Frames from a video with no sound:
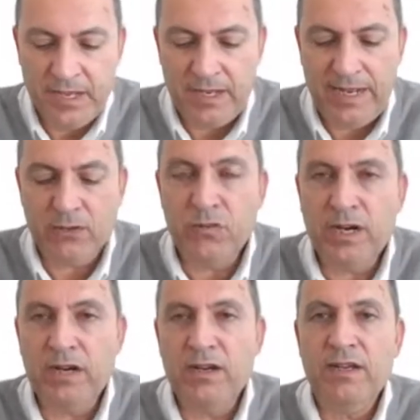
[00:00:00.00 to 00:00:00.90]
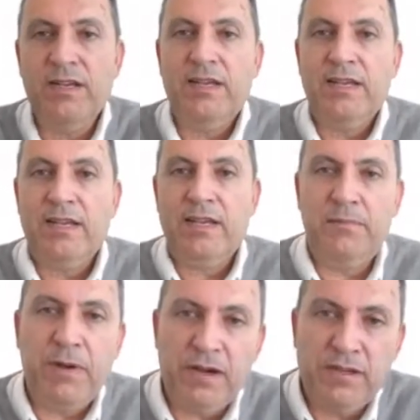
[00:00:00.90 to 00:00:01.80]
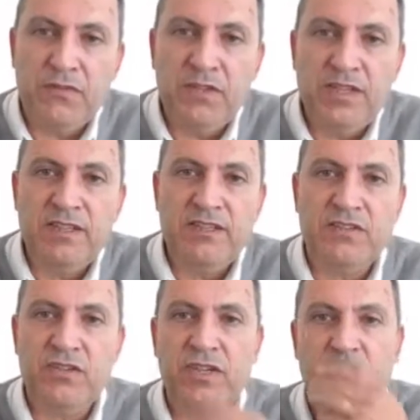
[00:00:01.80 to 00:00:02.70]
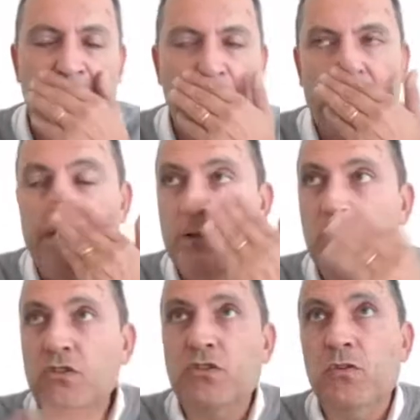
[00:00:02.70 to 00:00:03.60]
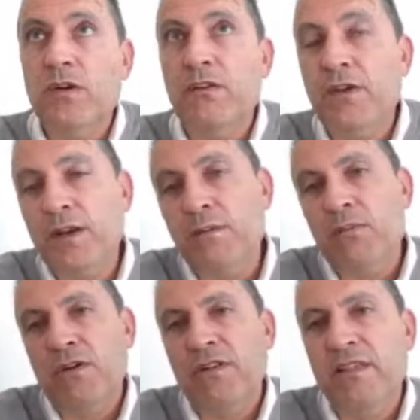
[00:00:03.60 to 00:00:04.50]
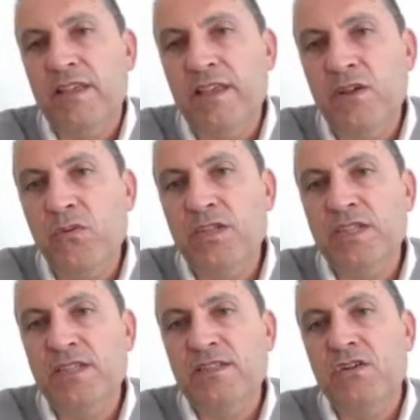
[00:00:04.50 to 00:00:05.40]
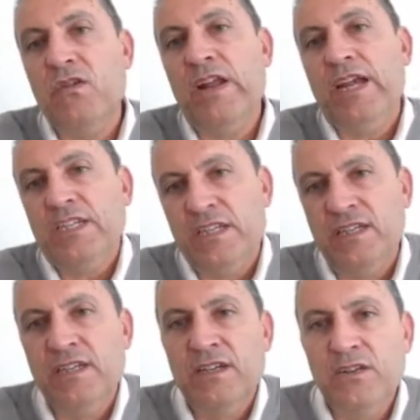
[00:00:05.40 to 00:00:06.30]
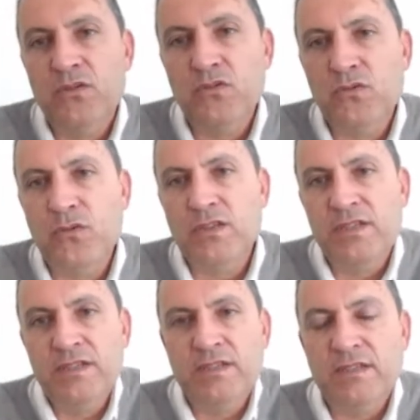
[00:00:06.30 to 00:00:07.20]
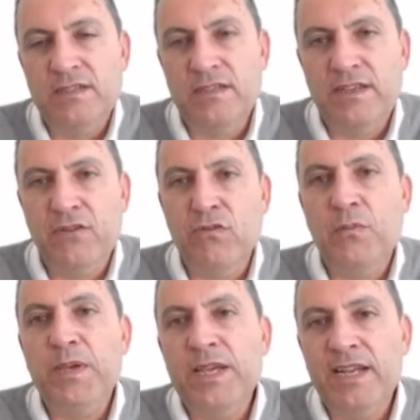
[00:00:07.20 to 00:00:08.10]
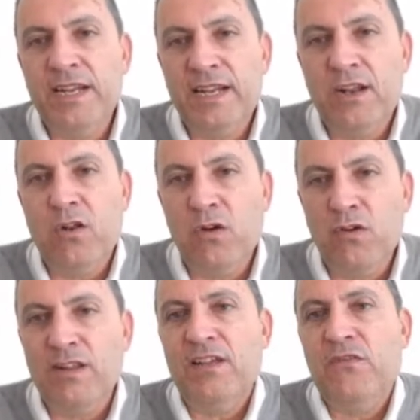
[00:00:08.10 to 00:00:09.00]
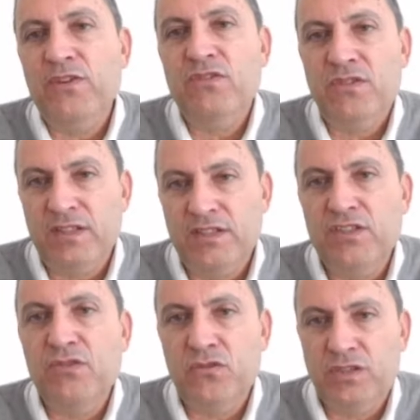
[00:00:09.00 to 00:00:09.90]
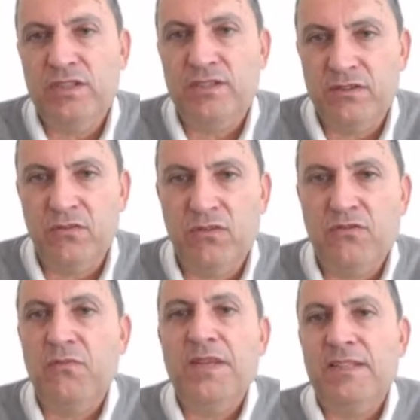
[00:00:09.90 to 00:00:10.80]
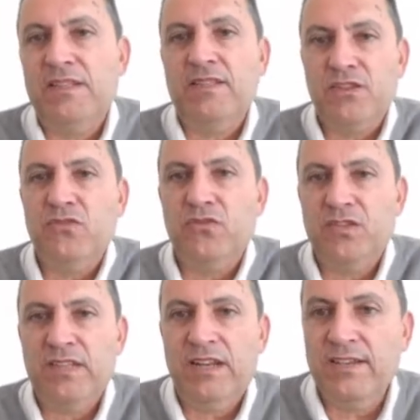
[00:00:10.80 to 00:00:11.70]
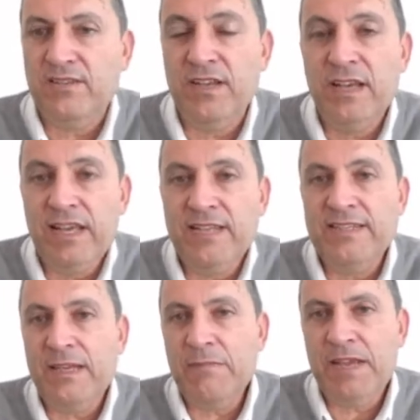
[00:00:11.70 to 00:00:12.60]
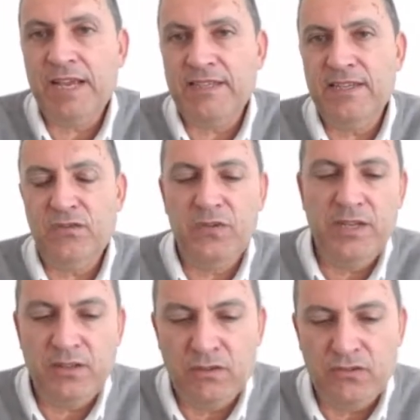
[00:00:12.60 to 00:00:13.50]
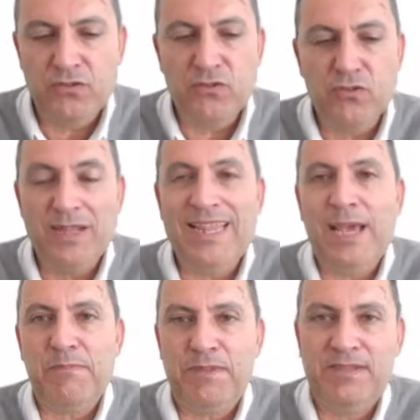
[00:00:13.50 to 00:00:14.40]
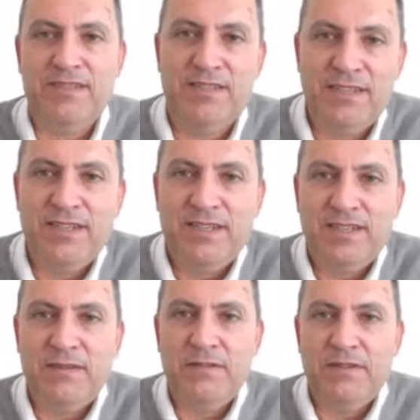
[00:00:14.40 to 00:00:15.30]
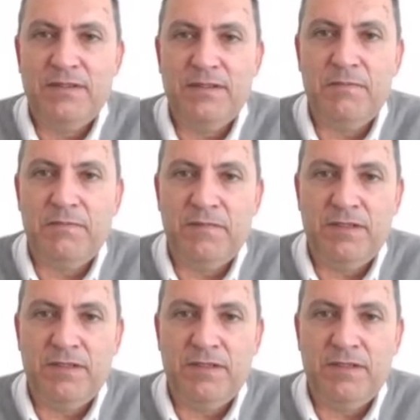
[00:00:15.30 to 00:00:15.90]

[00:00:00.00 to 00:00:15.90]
network, the part of the industry, but also a very important thing, which is the connection to the European, local, and regional institutions, so governmental institutions. That it's in some cases we need also to adapt the